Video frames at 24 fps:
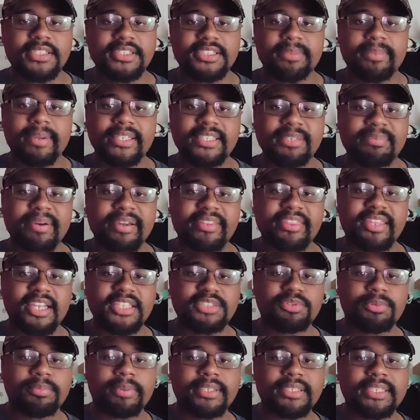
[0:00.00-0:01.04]
So basically
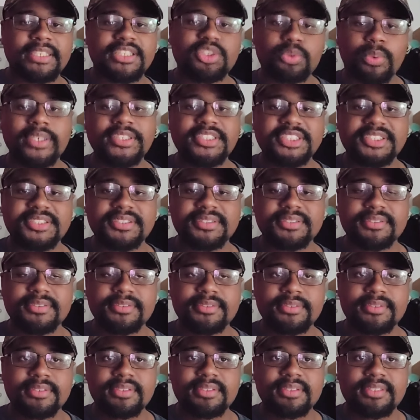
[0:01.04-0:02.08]
pythons will basically twitch.
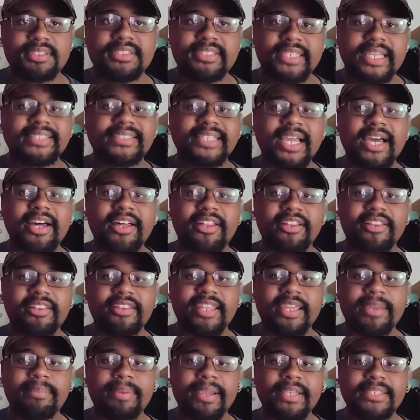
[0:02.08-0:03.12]
That's how
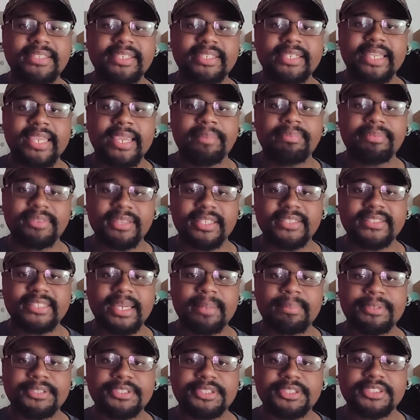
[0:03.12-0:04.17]
they basically keep the
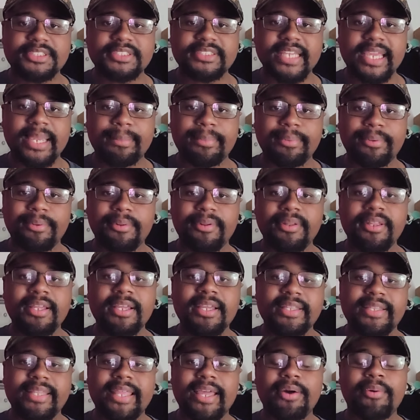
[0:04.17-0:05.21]
temperature stable.
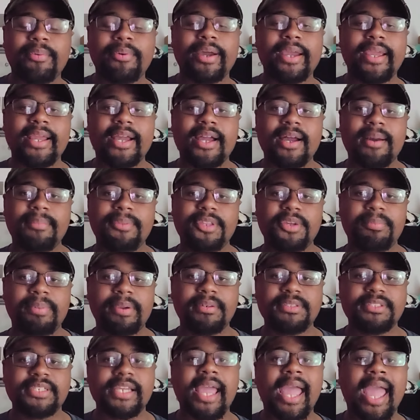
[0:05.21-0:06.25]
That way they'll
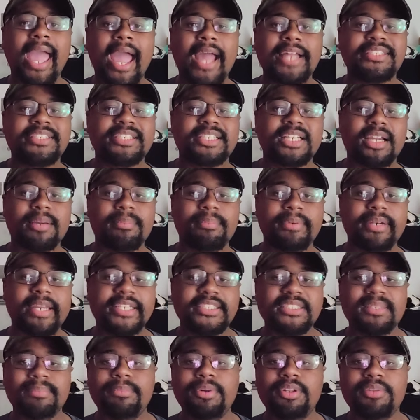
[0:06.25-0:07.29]
be able to hatch a
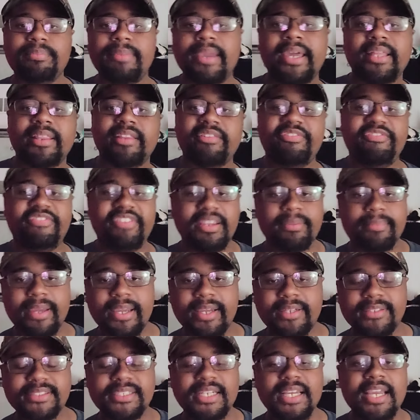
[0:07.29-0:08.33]
combination of both male and
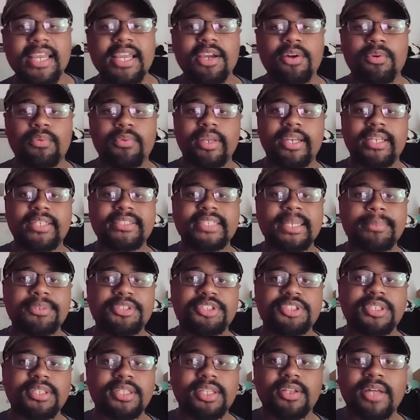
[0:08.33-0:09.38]
females. When the
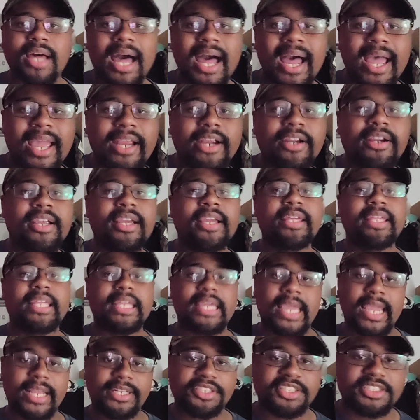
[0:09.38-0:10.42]
temperature is a little higher,
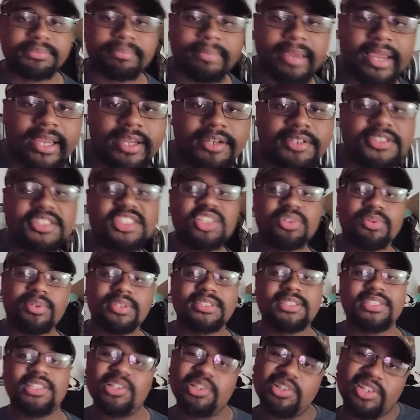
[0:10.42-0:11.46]
they hatch as males.
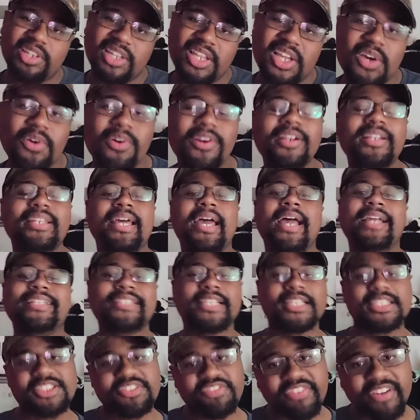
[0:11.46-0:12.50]
When it's a little lower, they hatch
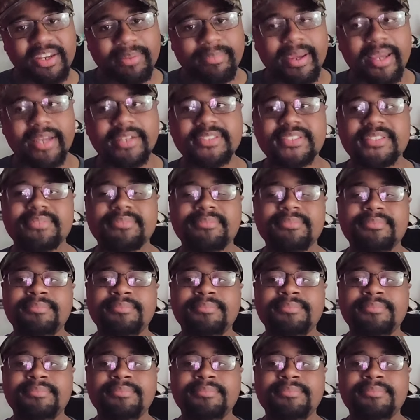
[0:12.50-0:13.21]
as females.